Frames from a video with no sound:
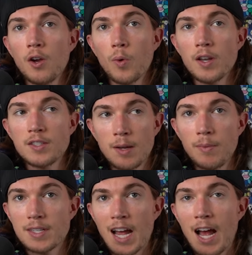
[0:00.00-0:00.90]
when Tim
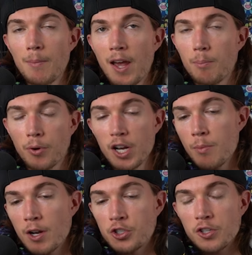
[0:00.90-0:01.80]
the Tatman pretty
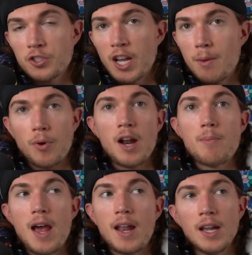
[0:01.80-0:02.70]
much just said
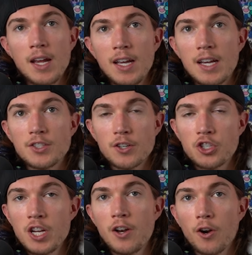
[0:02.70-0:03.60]
Breadman is a
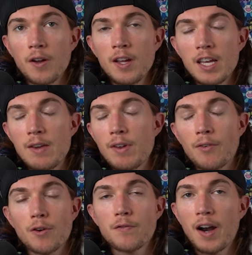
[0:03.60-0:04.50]
cheater, even
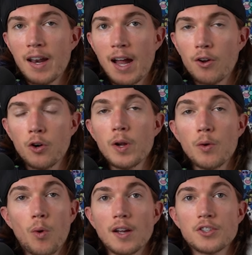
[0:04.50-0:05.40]
after finding out who he
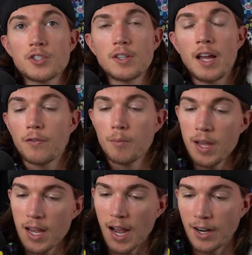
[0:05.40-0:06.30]
was? Like, for
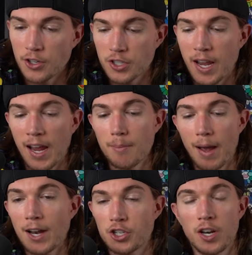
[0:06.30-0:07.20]
me, I just can't
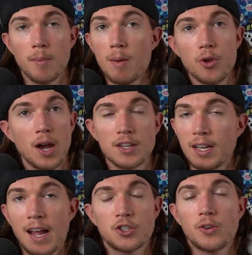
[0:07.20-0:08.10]
imagine, and maybe you guys
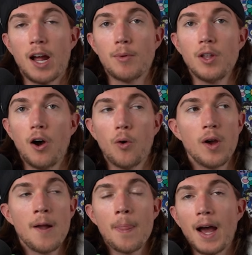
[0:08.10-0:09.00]
can answer down below,
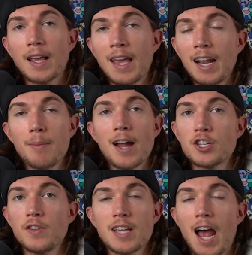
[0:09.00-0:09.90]
I can't
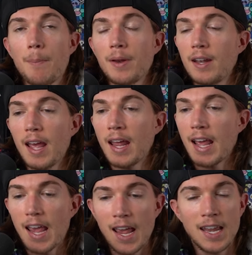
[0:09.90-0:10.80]
imagine this happening in
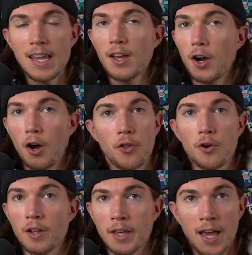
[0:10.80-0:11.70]
any
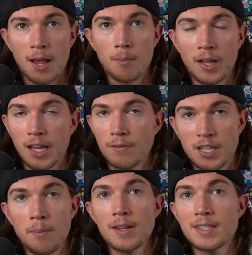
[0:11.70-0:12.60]
other game. Like, if
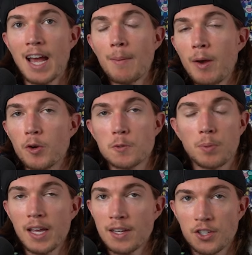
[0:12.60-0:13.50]
Tim the Tatman was
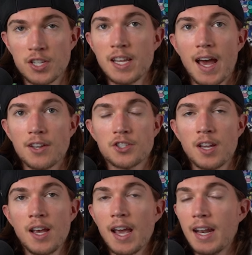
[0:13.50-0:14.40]
playing CS
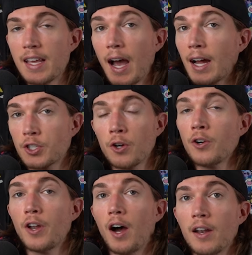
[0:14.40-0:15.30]
and he got
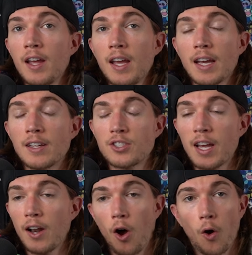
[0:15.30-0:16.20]
turned on and
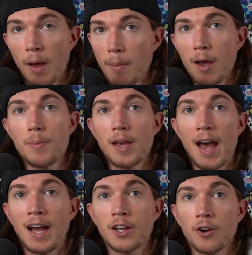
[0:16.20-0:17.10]
said, oh, that might be a
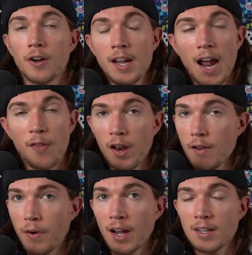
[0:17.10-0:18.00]
hacker, and then he
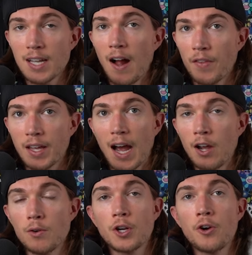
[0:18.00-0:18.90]
finds out the guy
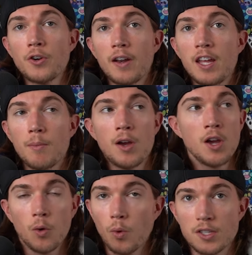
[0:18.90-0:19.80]
who turned on him
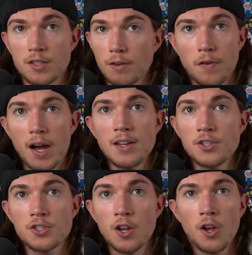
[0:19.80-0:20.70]
was
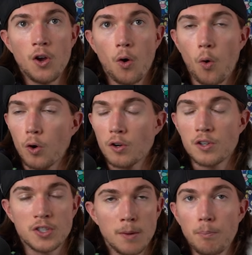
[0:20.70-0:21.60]
Device or
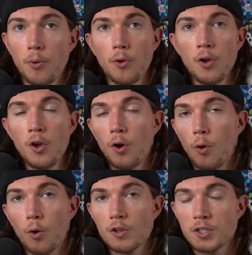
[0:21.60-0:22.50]
s1mple
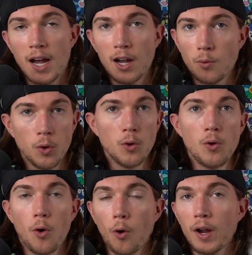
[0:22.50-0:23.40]
or
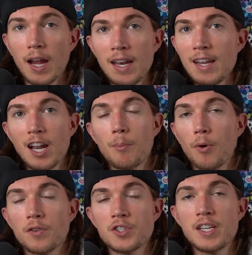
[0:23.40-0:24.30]
Zywoo or any
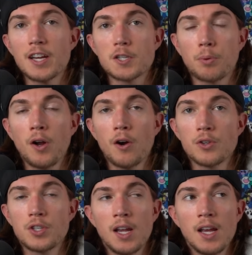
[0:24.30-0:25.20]
number of CS
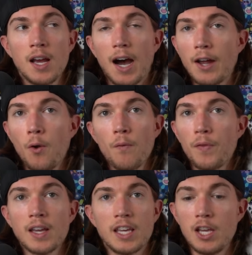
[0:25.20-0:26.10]
pros, I don't
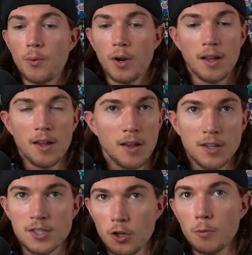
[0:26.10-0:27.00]
think he would
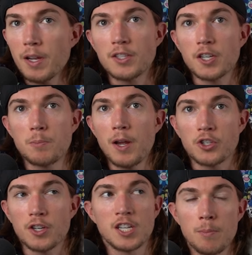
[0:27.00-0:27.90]
still be
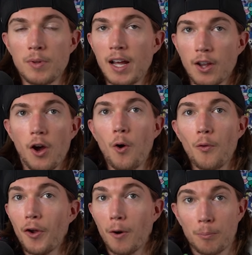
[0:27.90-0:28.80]
suspicious. He'd be like, oh,
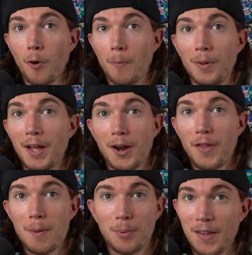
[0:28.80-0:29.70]
they're a pro player,
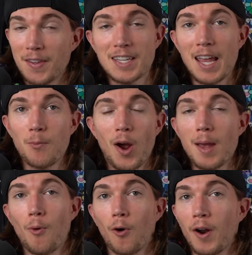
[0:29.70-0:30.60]
they play this game way
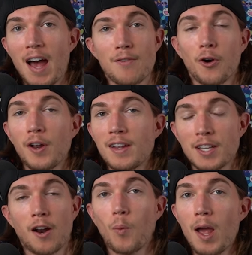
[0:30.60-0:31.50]
more, have earnings,
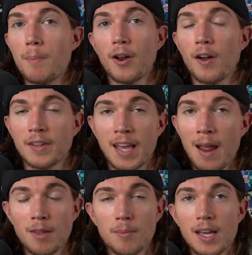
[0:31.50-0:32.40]
and are way better at the
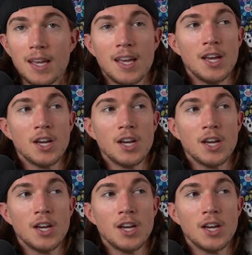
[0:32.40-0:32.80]
game than me.